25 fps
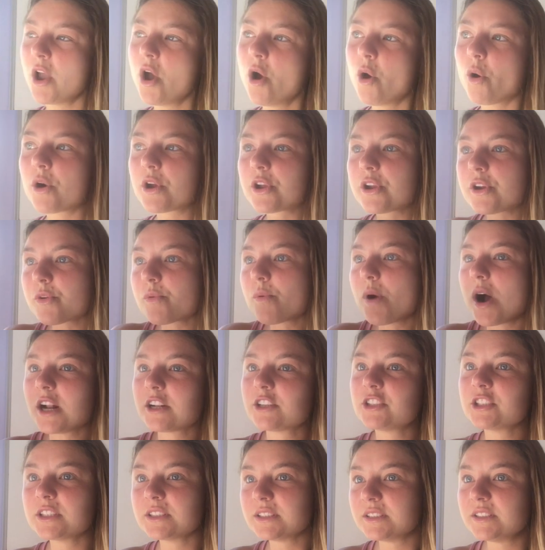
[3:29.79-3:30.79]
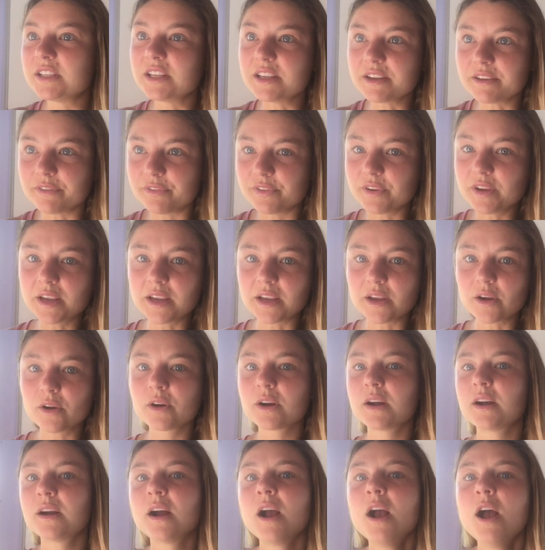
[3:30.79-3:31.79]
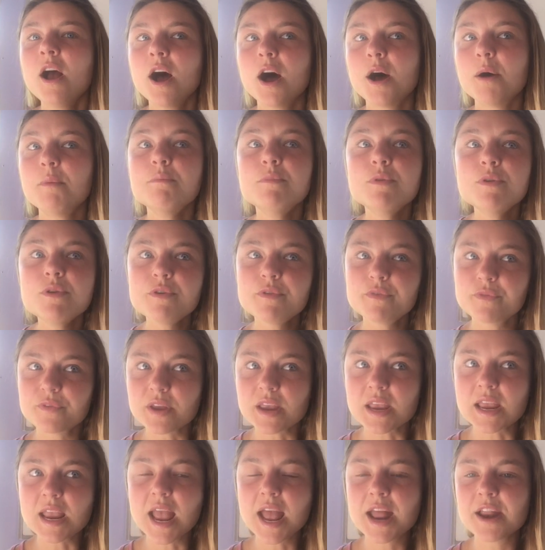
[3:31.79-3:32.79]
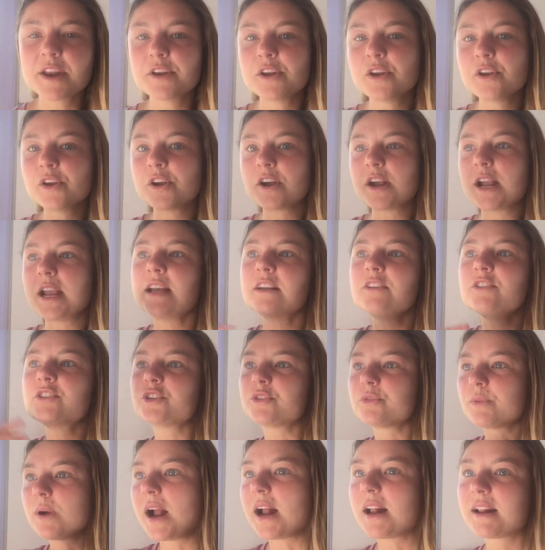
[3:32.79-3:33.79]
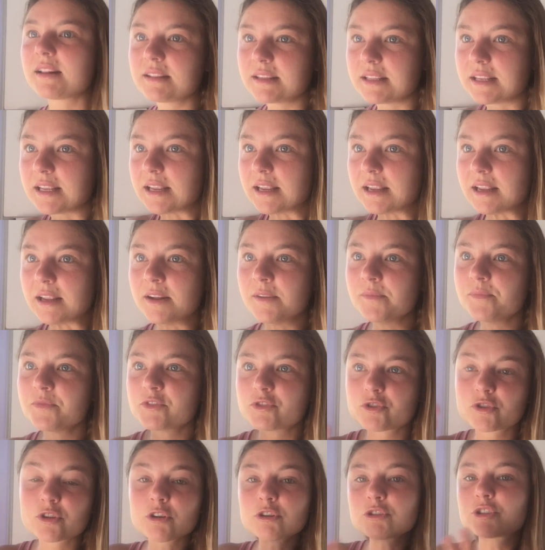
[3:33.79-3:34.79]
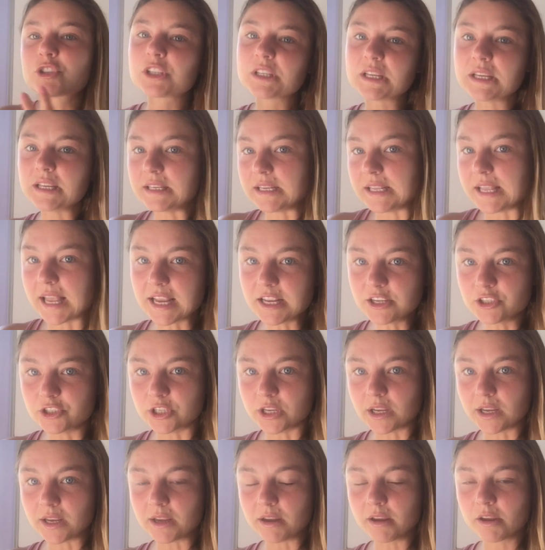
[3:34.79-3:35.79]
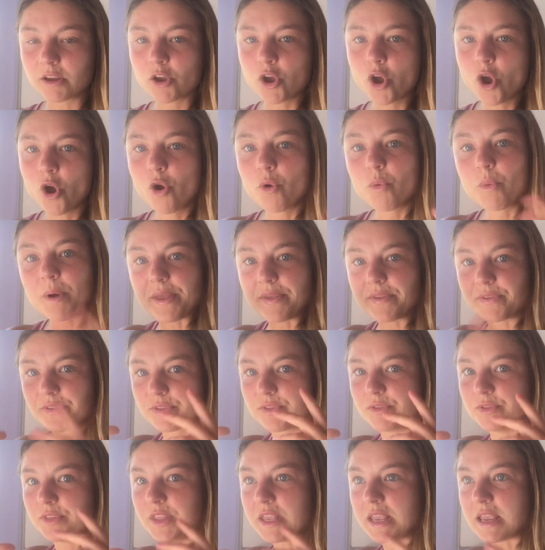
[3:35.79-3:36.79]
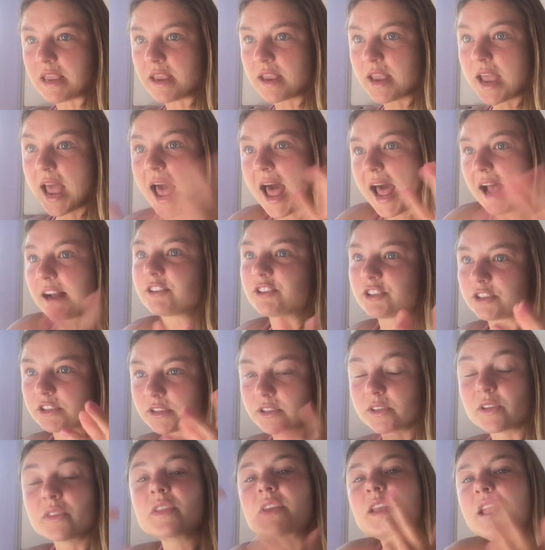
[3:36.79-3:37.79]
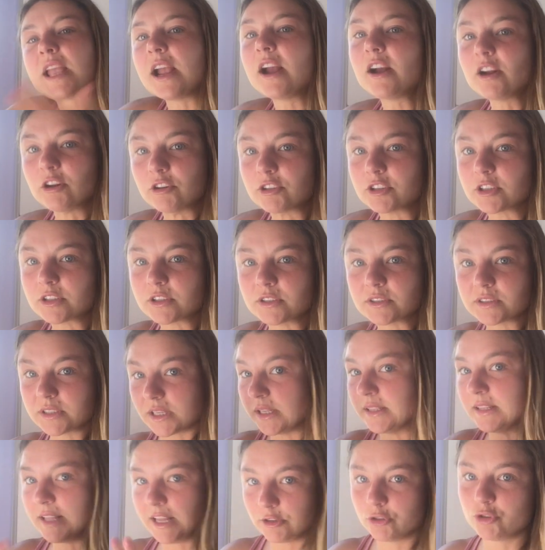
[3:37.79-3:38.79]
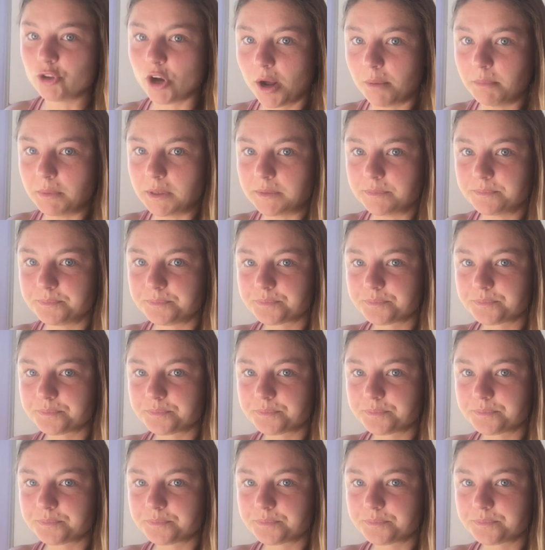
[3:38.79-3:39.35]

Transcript: Or you're watching TV or a movie and you're indirectly socially engaging with the actors and the characters in that drama.